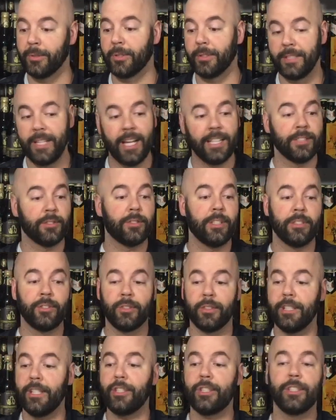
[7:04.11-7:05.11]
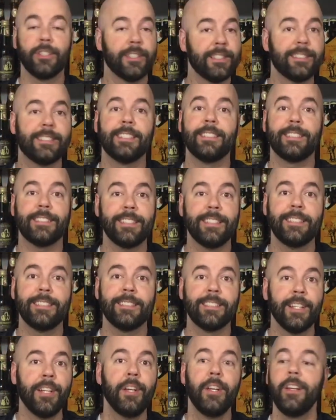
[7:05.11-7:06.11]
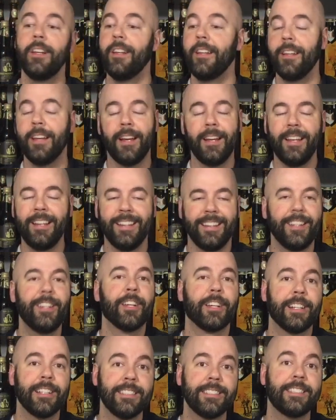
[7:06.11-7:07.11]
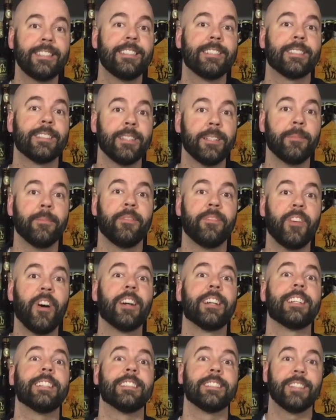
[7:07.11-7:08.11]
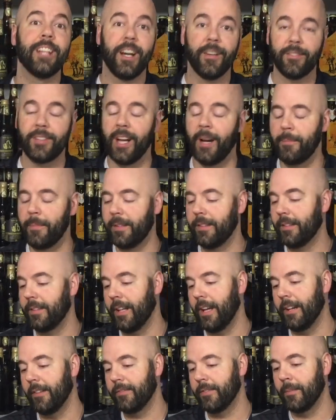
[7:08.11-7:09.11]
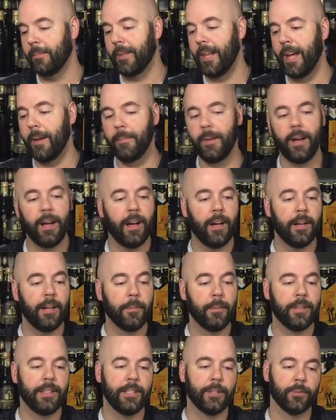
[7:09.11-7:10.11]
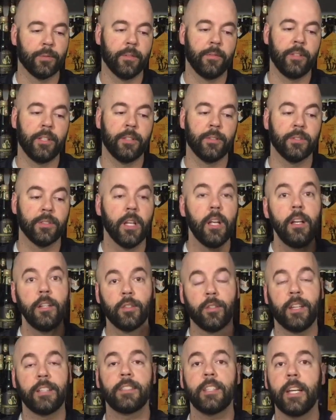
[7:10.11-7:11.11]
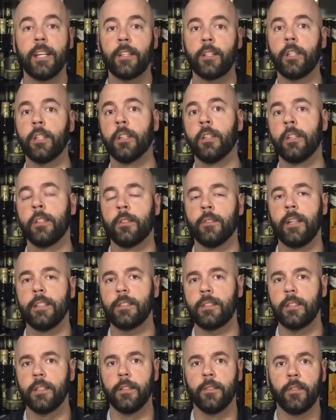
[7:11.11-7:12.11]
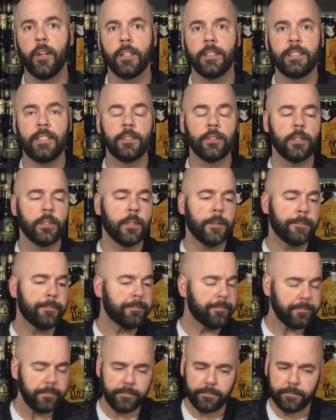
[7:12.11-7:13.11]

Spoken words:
So yeah, as traditional as this is, you're going to see some funky stuff coming from them with these reviews. So thanks again, Kurt, and the rest of Artisanal.